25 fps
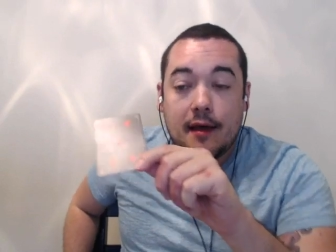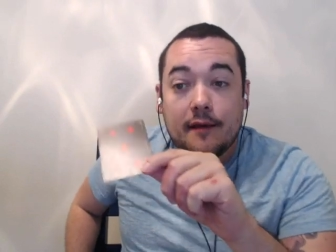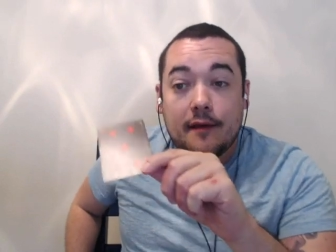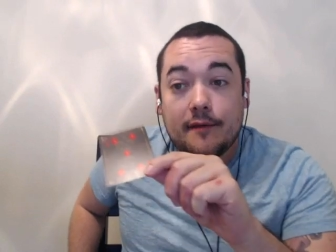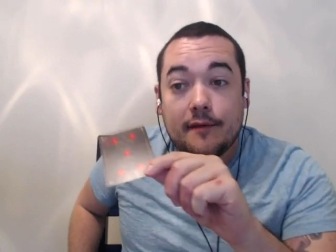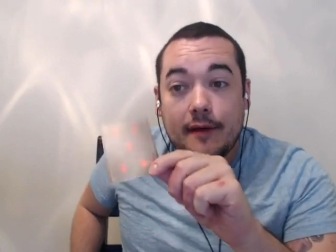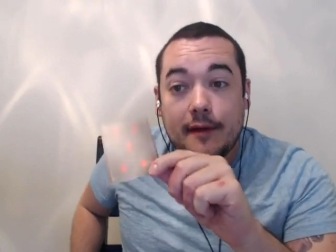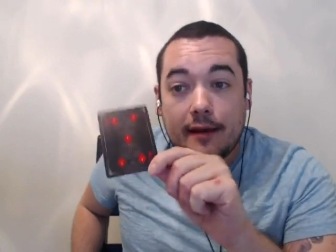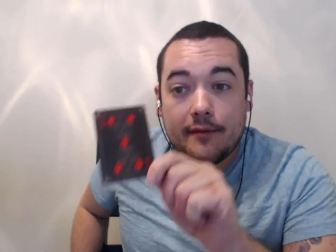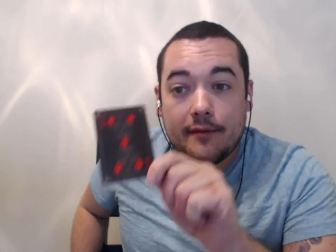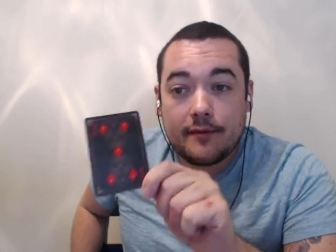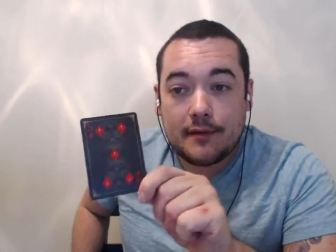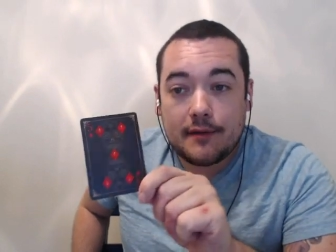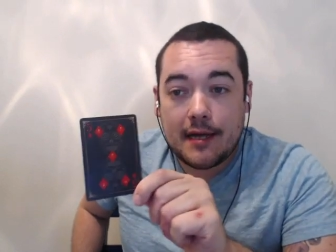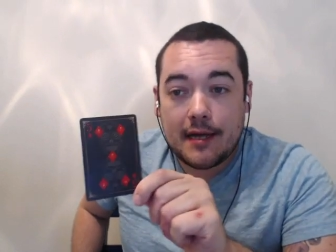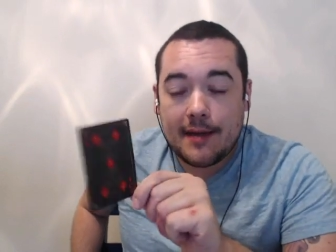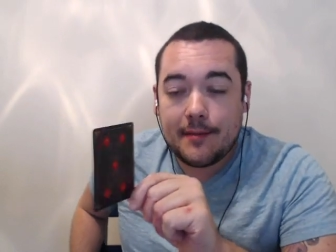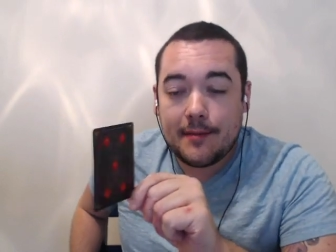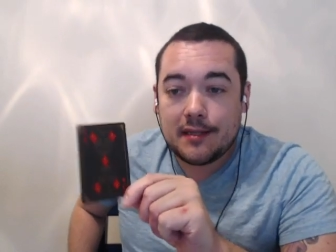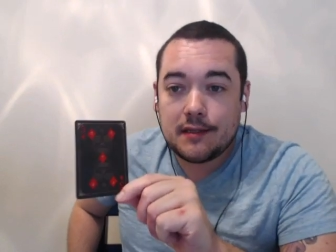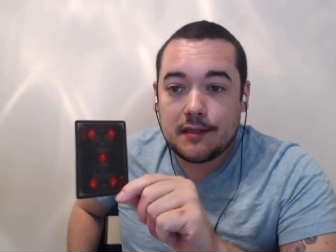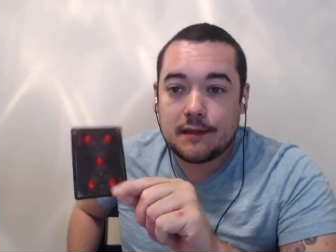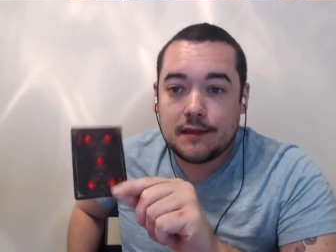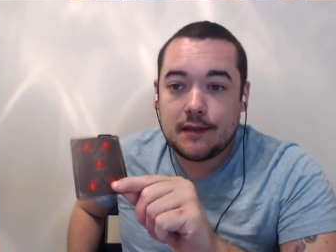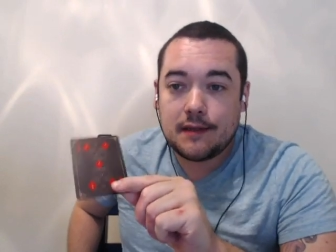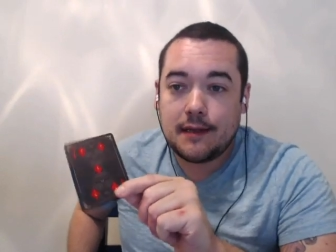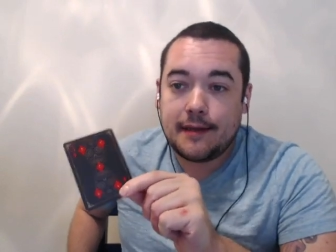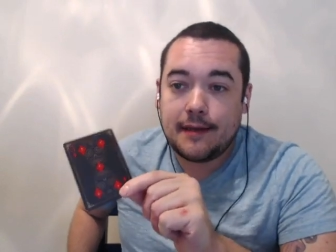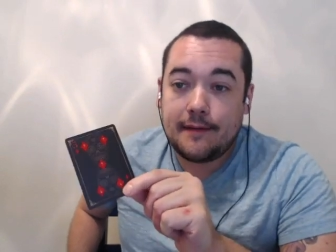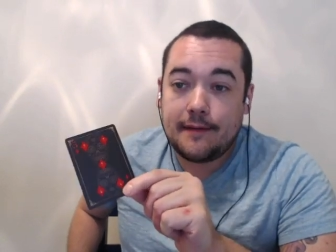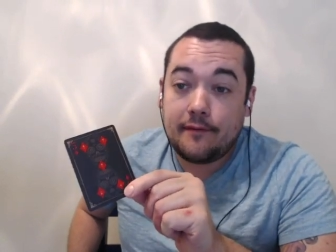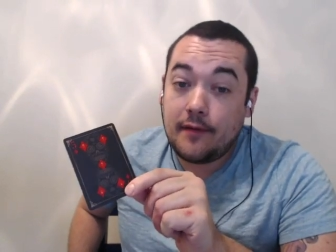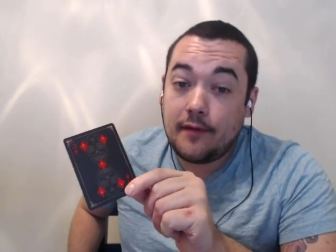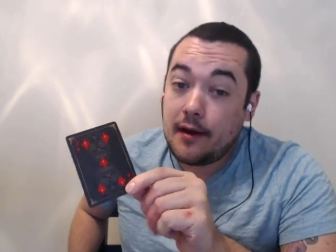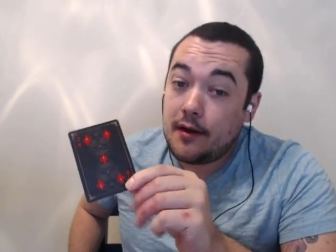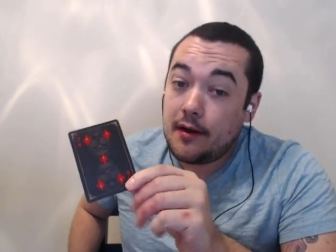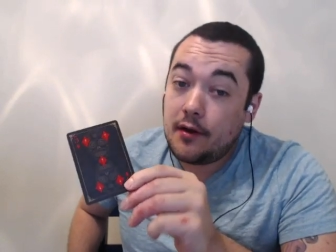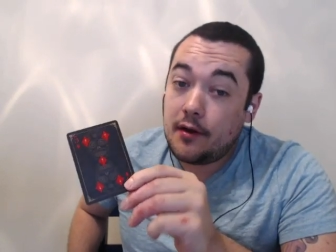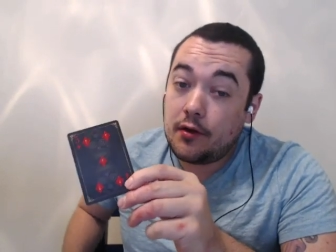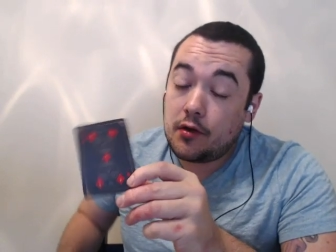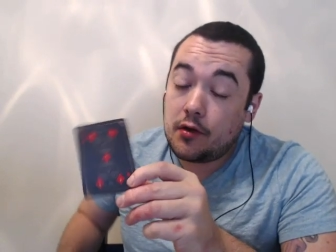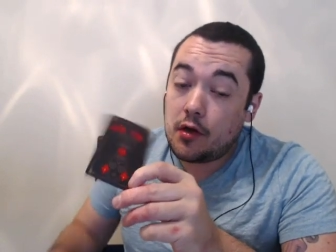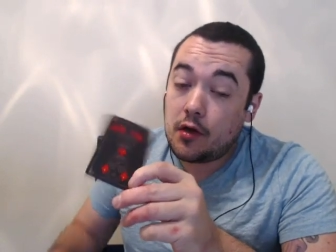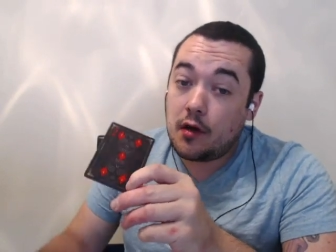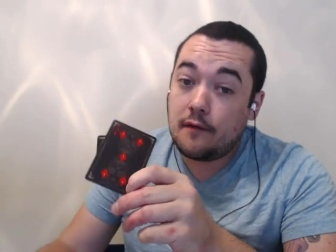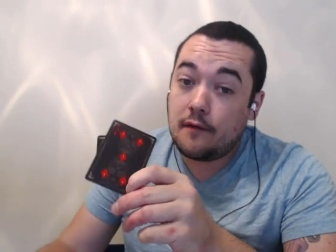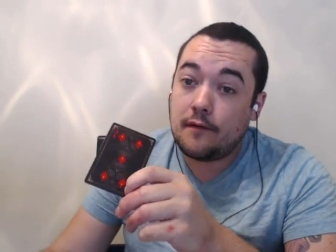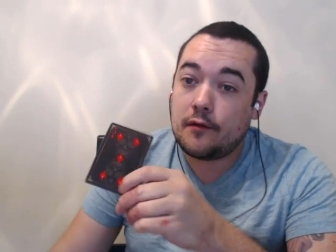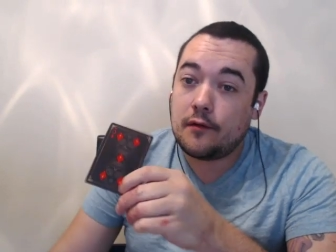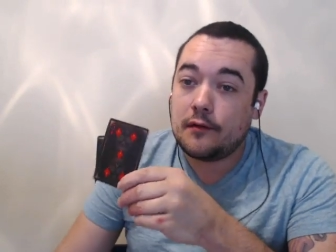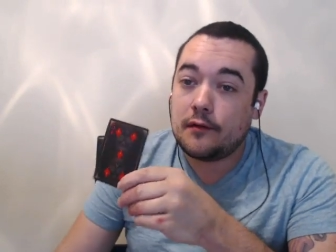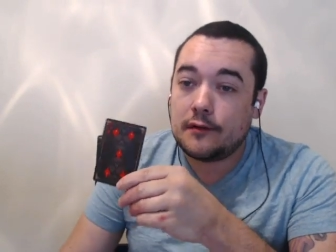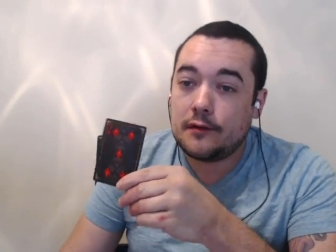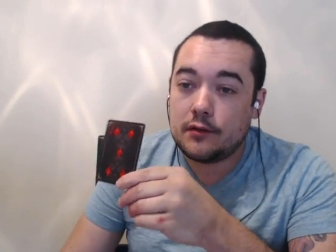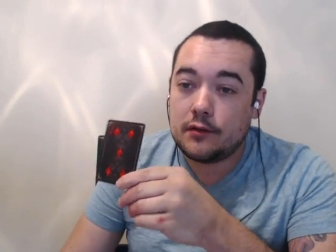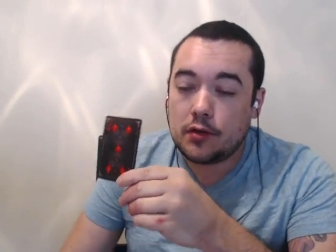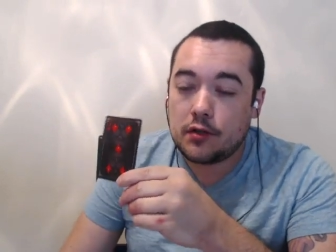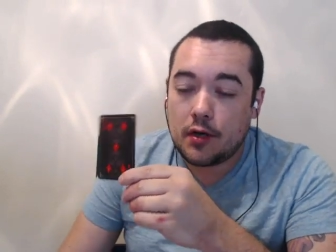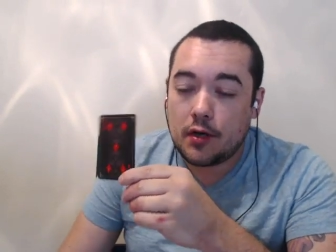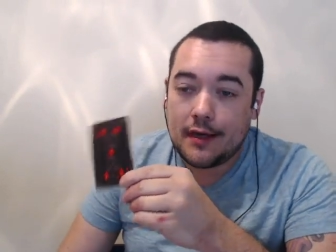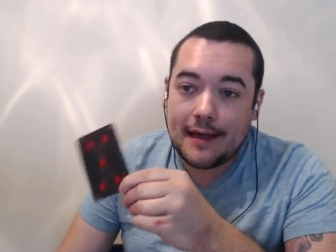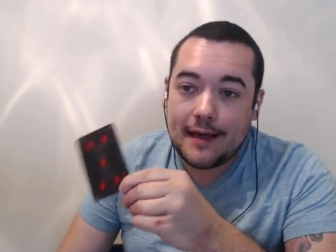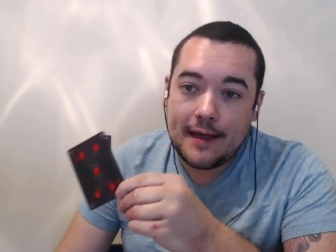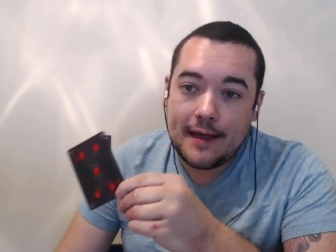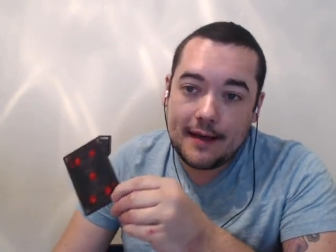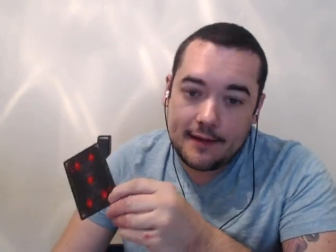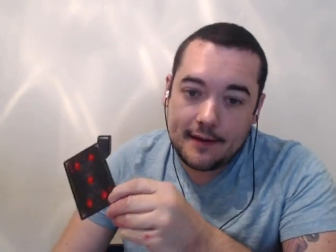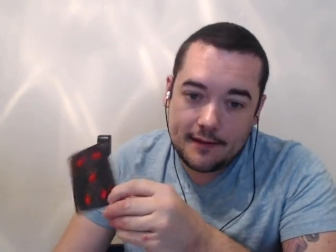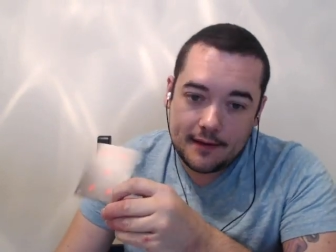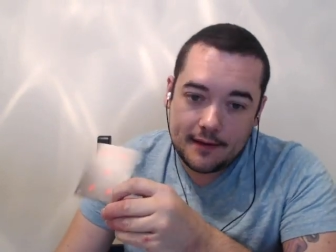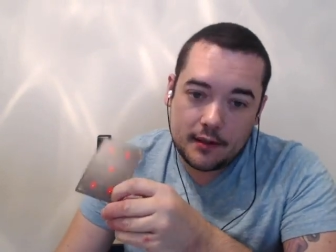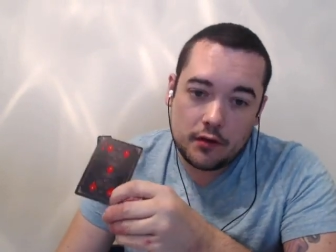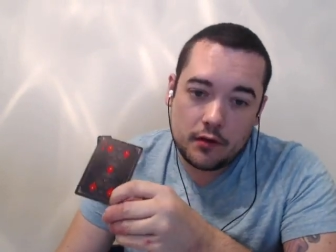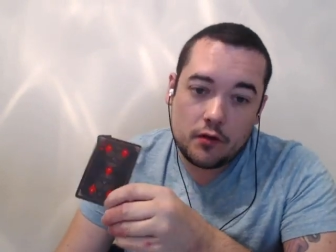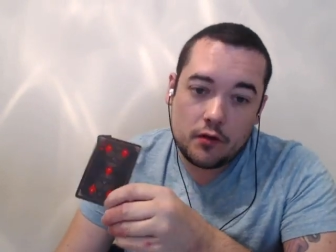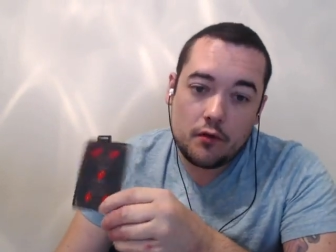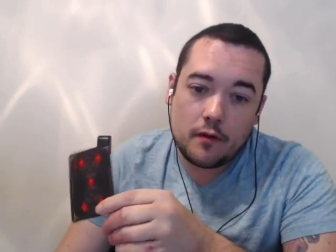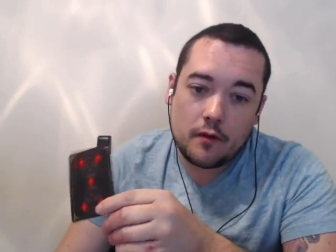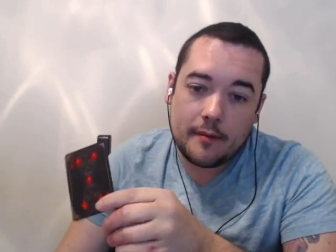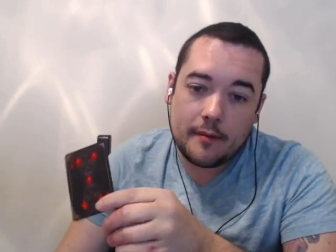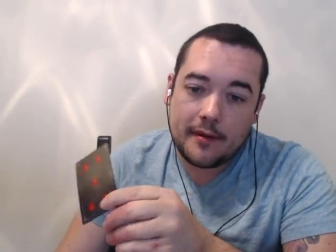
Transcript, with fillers: Five of Diamonds, uh, very good card for starting anything new.